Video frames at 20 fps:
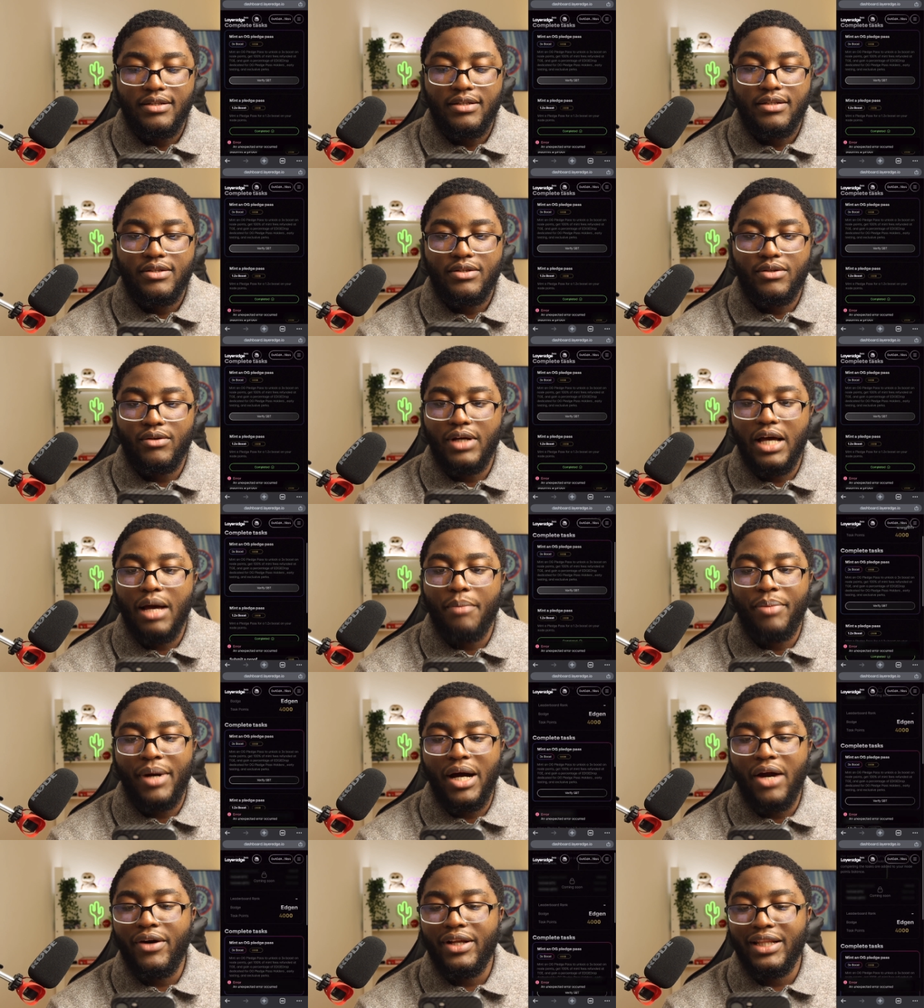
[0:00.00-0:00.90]
So
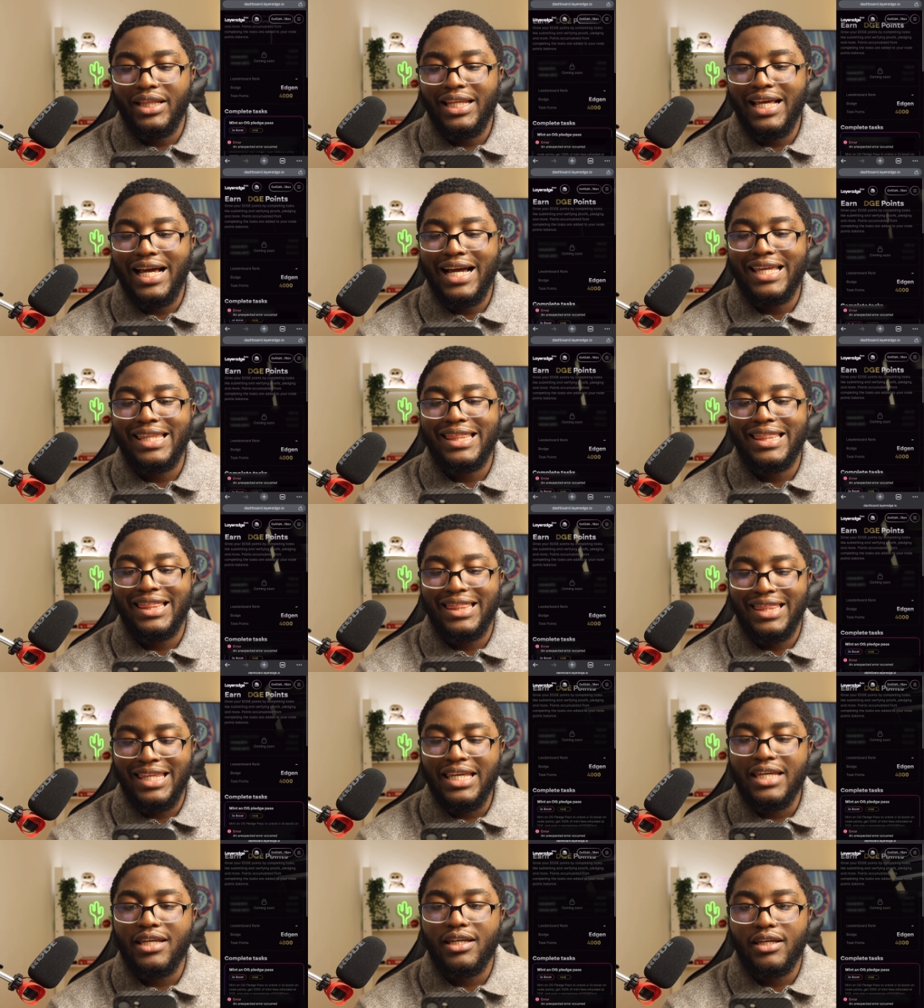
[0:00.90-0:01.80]
apparently, I
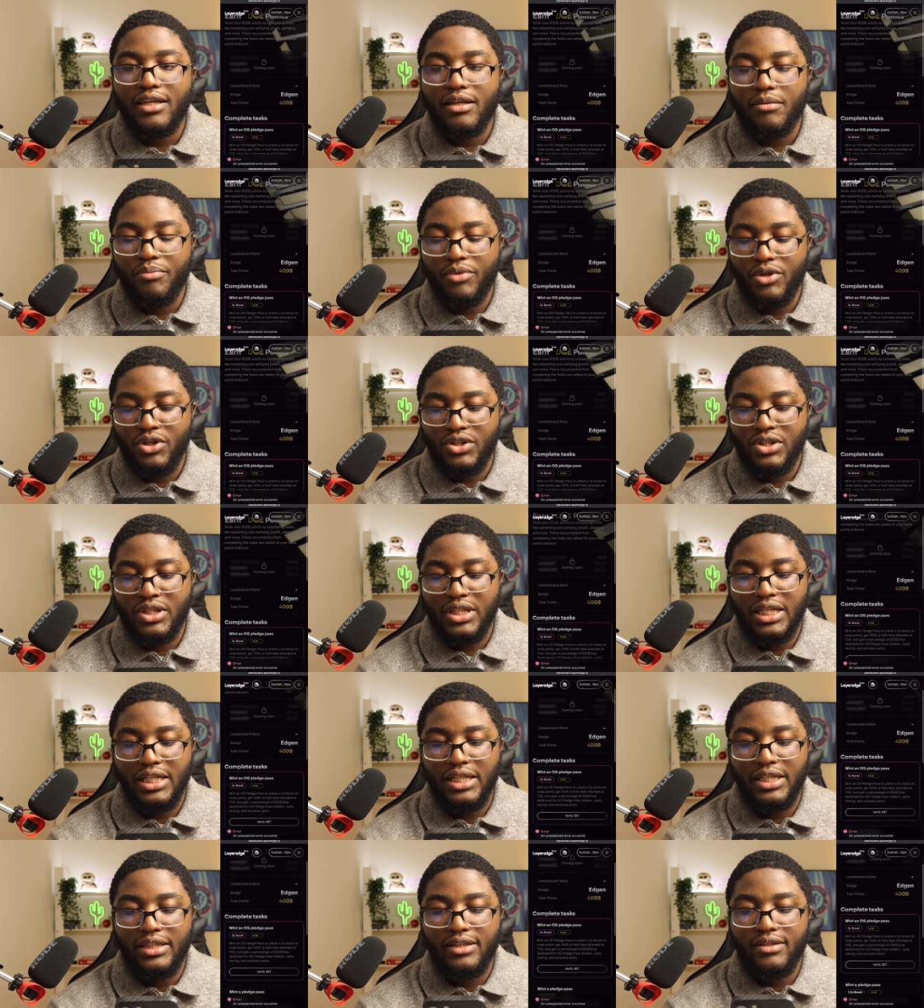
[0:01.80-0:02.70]
think
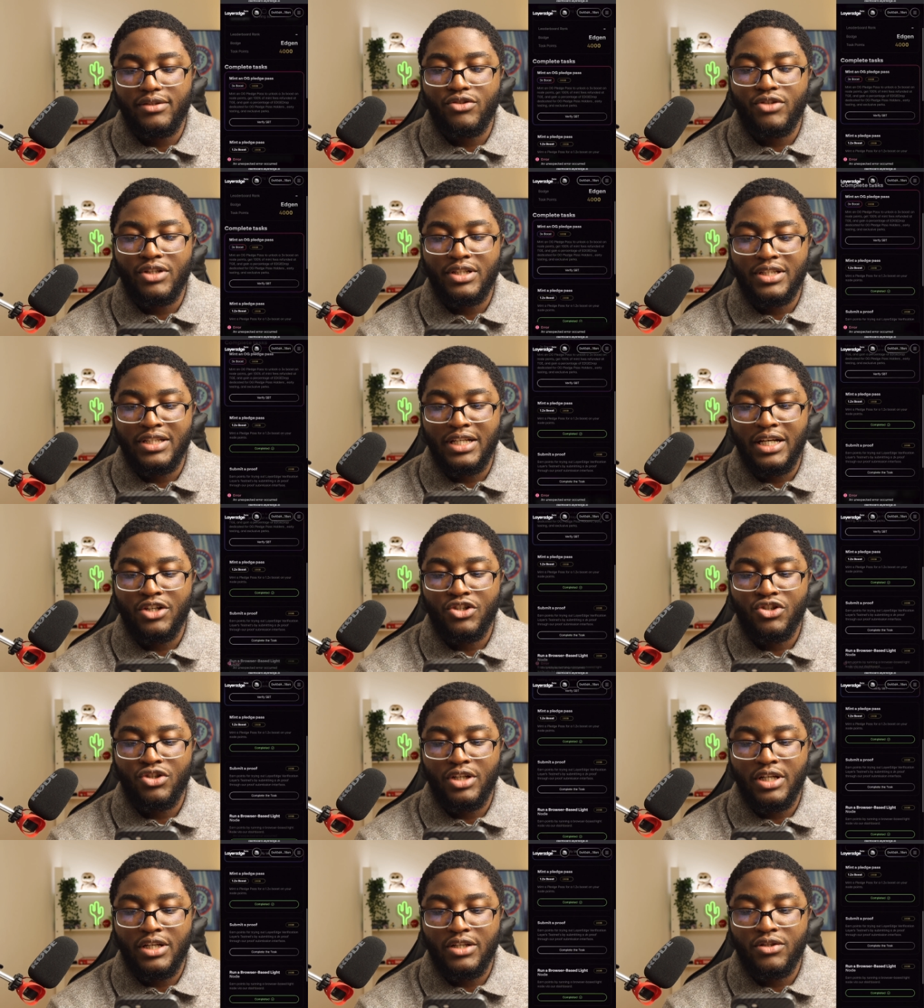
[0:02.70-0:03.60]
personally, the
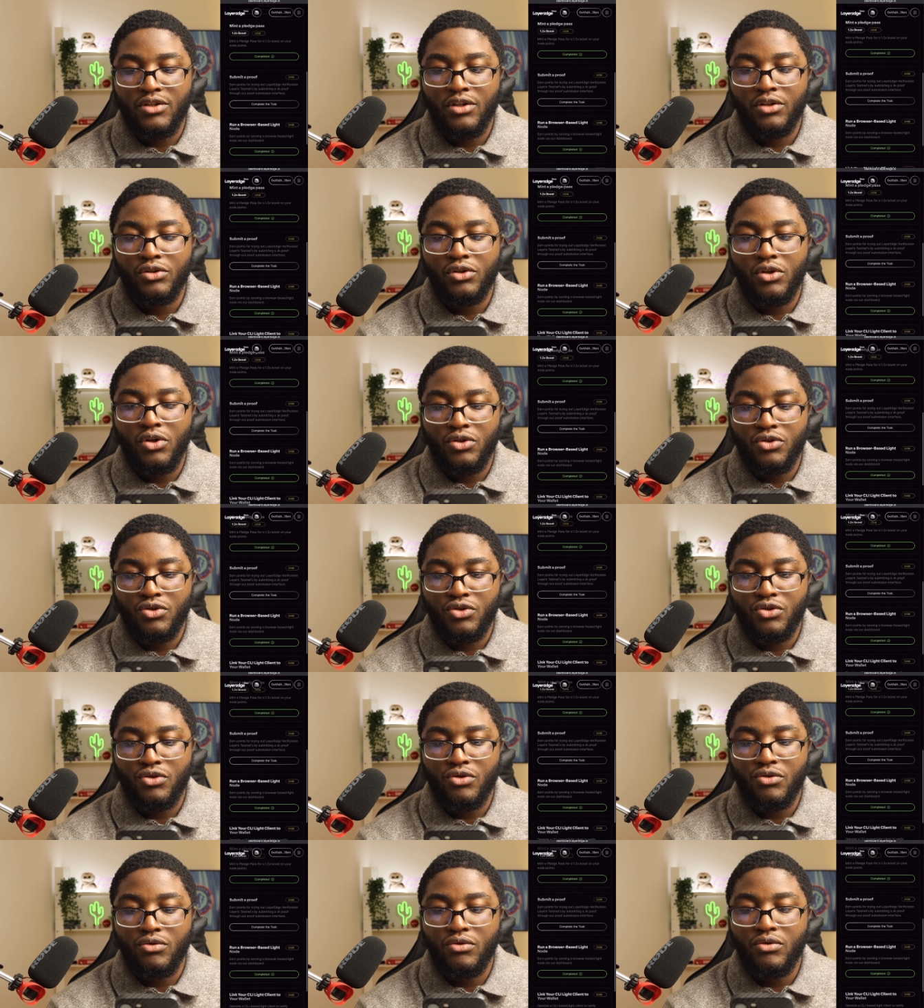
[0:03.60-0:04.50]
transaction has not gone
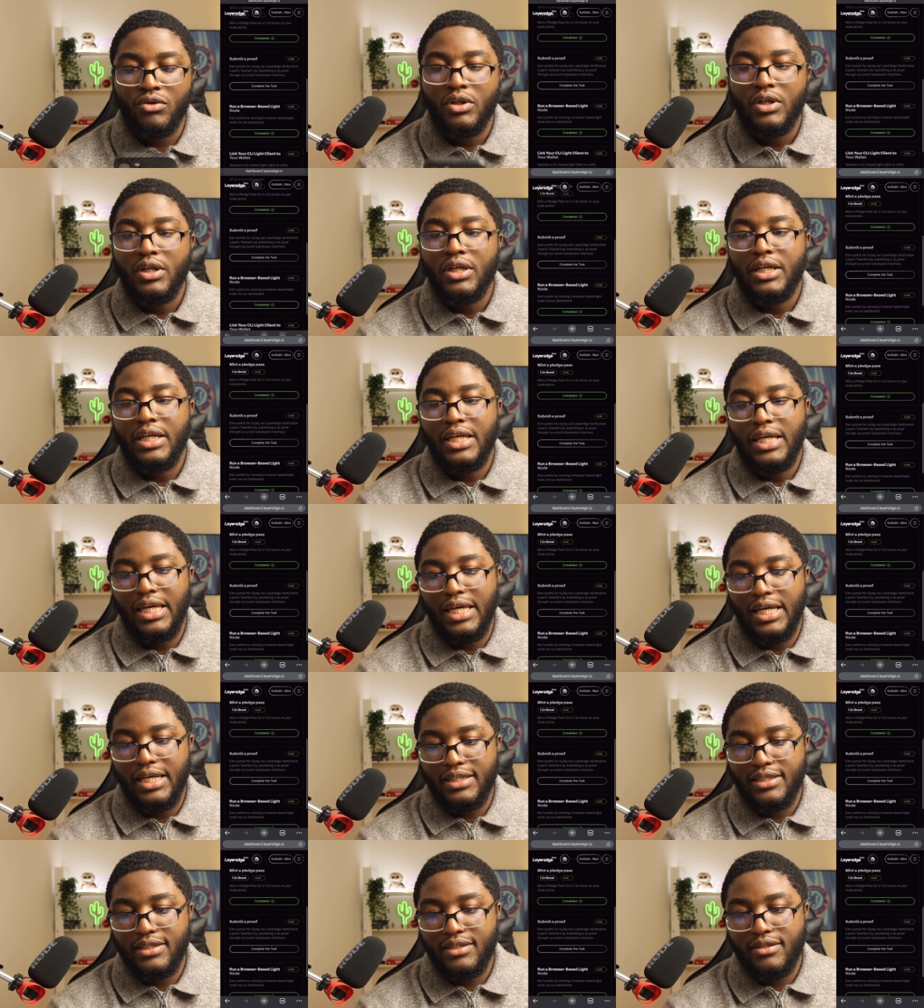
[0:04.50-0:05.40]
through
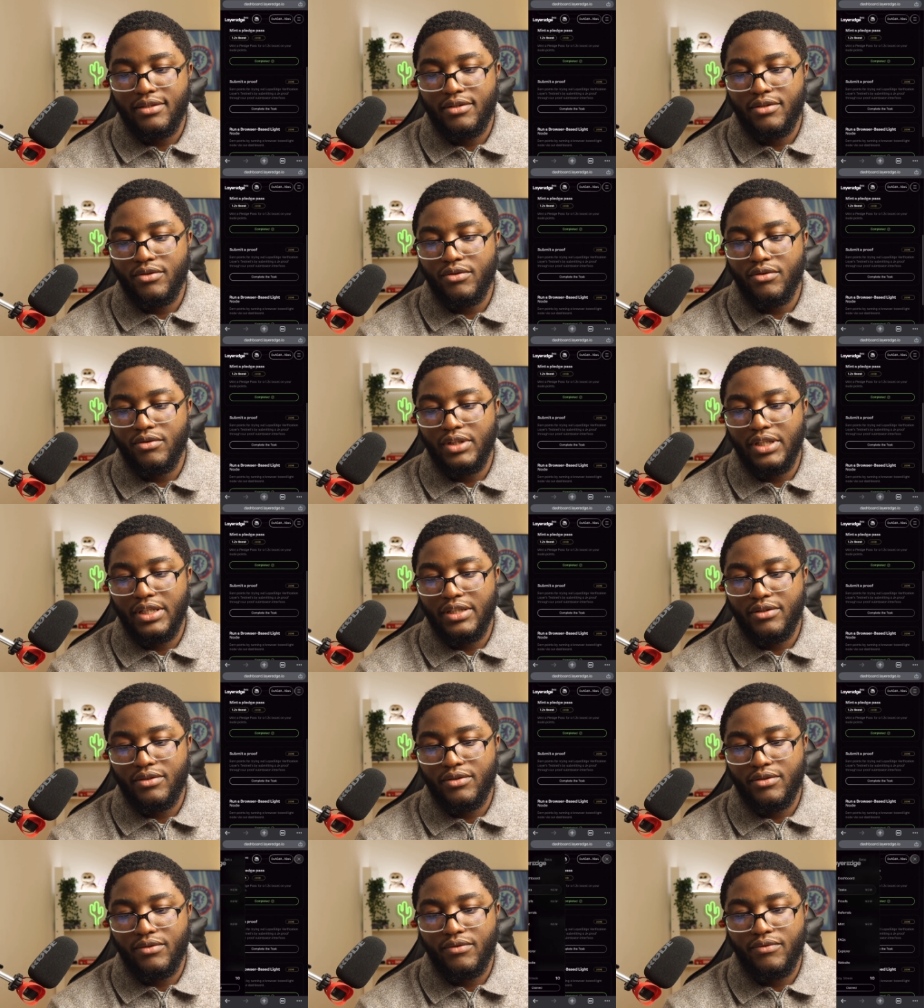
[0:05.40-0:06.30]
yet. So
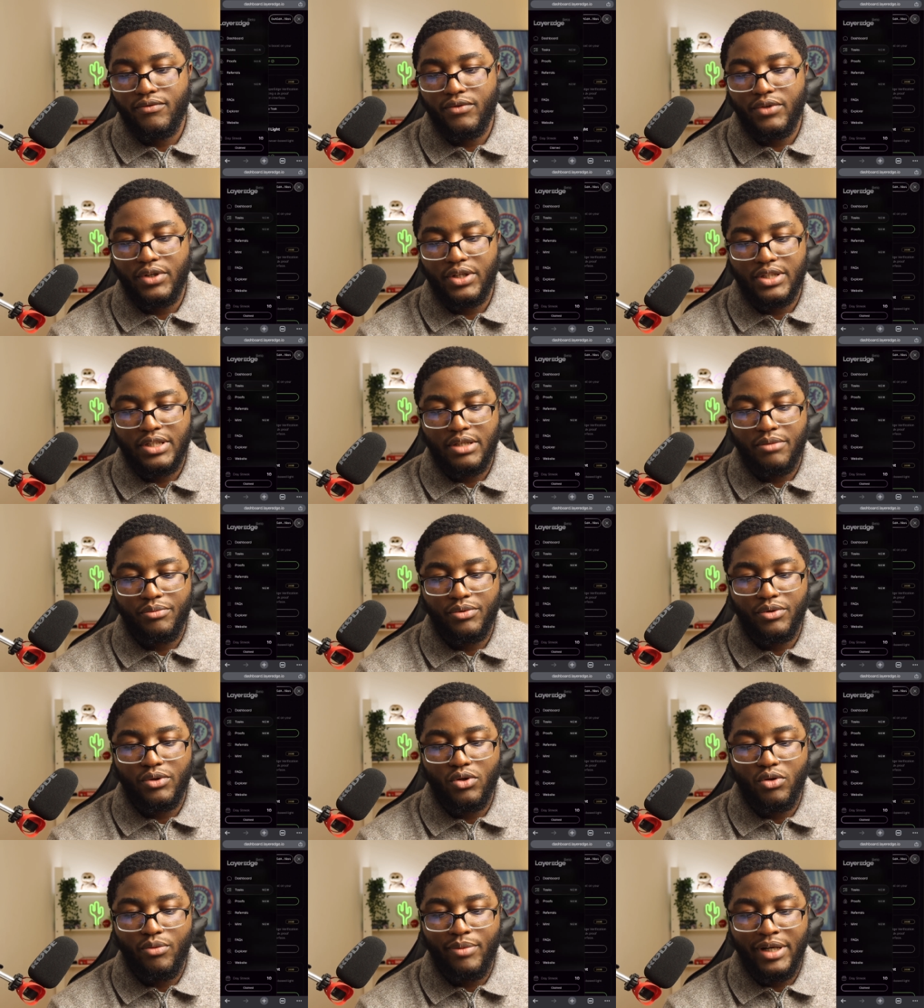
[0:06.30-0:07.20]
let's, for
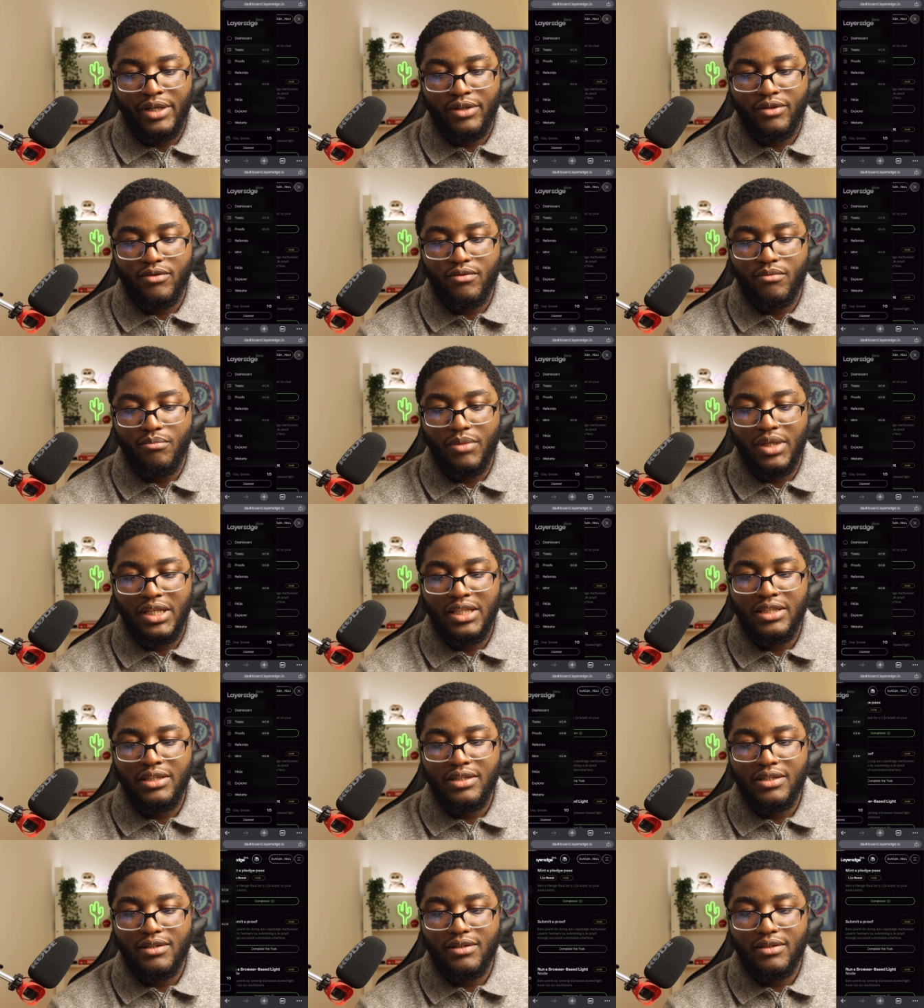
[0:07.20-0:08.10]
example, go back to
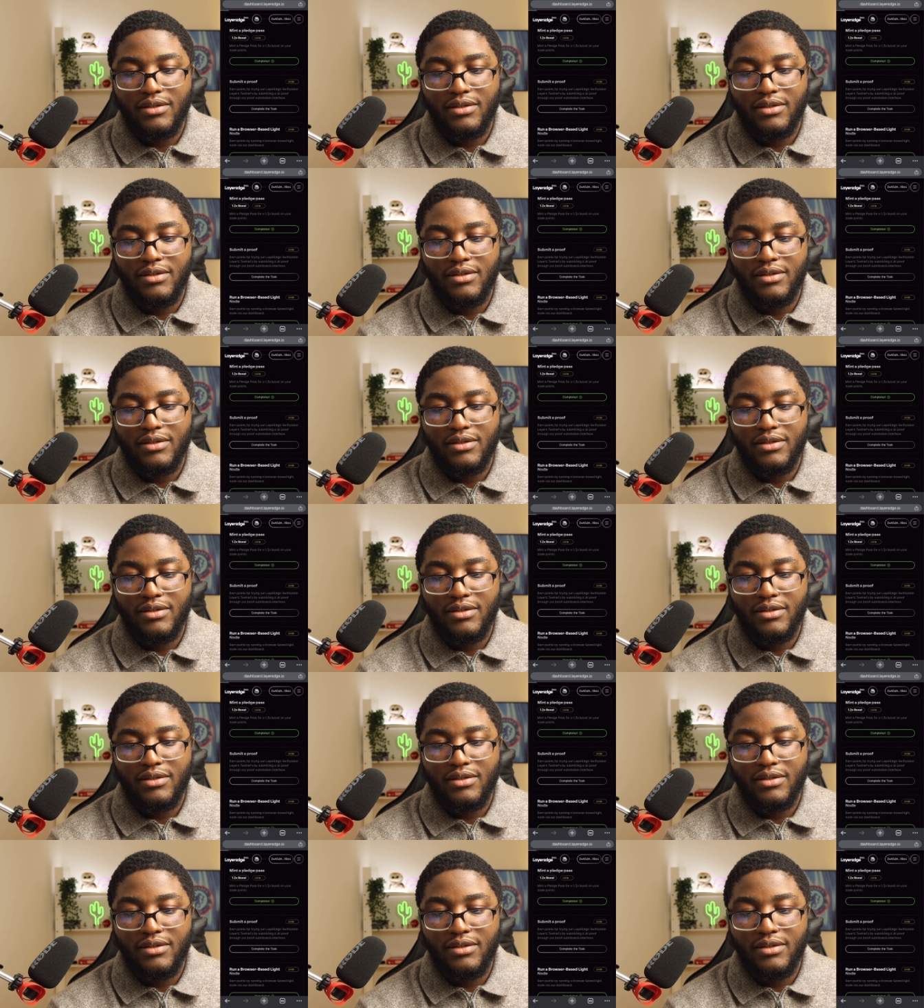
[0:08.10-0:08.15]
mint.